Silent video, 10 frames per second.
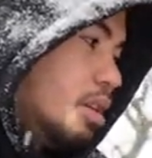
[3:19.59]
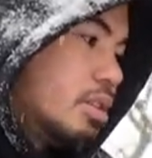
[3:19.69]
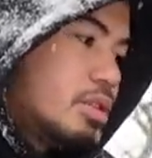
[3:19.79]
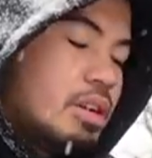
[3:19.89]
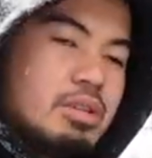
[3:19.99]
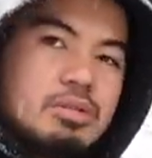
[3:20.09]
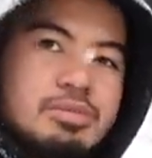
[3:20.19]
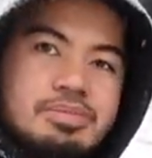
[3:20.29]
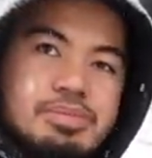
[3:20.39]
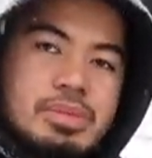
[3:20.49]
So
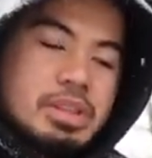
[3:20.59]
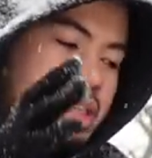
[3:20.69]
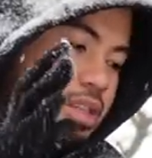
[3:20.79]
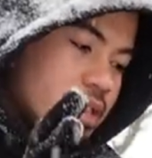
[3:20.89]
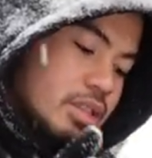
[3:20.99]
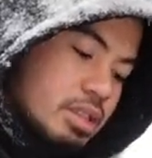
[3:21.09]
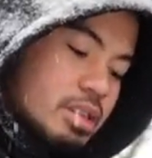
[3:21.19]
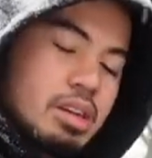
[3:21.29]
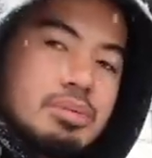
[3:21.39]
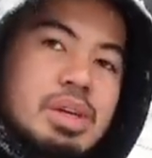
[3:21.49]
this is
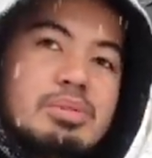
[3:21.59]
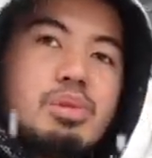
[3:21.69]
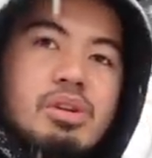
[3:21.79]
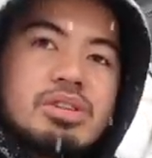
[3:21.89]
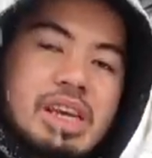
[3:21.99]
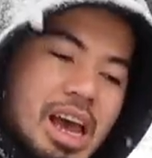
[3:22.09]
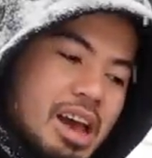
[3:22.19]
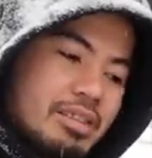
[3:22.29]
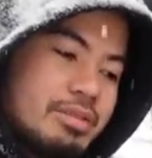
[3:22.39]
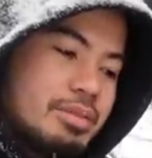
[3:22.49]
gonna be important to
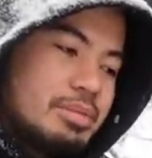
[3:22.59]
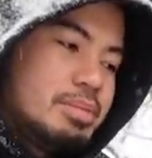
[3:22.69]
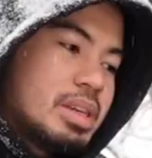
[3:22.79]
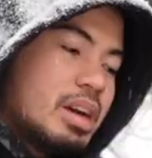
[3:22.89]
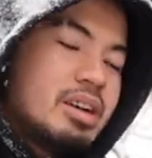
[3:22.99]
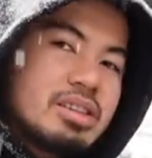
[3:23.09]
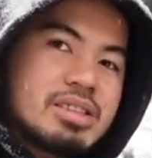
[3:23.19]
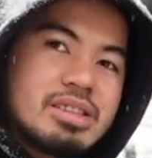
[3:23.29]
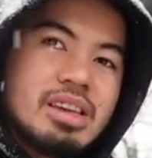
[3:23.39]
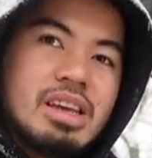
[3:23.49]
have,
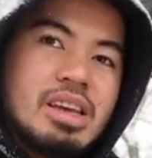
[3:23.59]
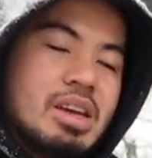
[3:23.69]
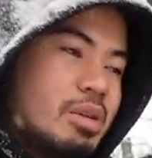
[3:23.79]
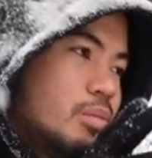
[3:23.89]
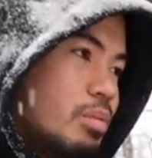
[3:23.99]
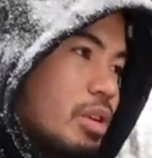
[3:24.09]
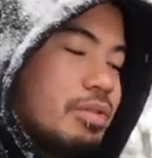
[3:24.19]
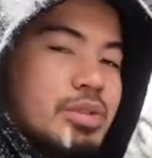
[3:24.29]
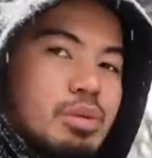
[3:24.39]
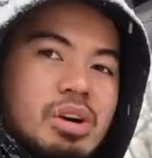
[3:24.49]
because
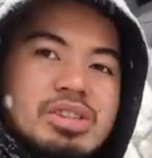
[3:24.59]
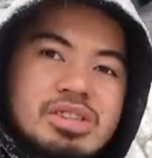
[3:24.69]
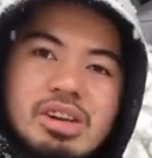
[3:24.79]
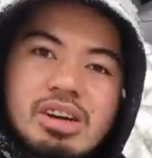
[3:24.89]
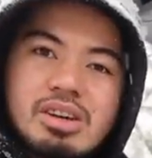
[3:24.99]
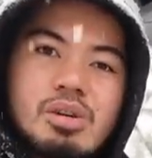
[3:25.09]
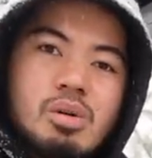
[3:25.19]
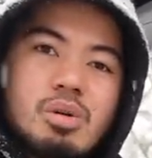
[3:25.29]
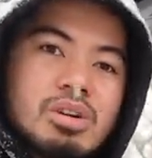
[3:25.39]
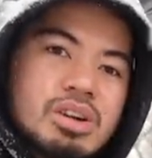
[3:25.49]
if you are stuck
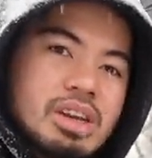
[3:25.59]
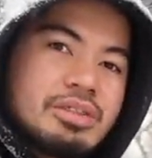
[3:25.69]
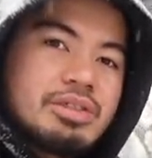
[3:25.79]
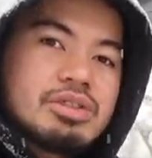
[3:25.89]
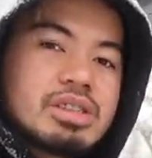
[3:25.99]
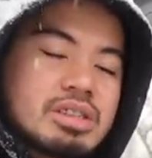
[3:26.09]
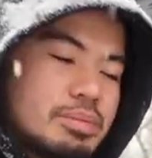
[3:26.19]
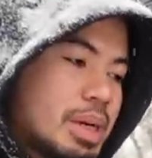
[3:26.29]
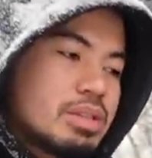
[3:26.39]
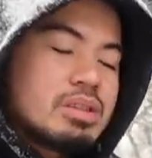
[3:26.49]
or if you're just
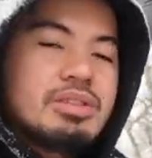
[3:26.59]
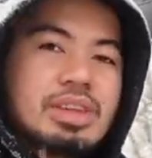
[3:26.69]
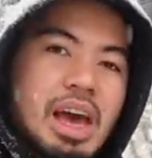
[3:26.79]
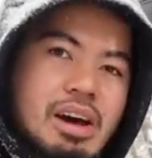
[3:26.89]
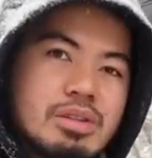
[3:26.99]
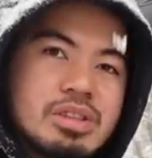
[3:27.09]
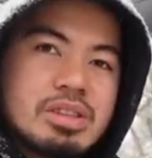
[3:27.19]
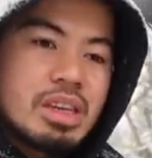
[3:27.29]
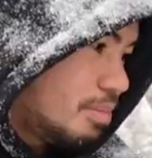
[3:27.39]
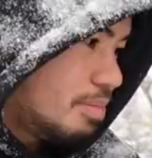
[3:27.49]
about to leave the house,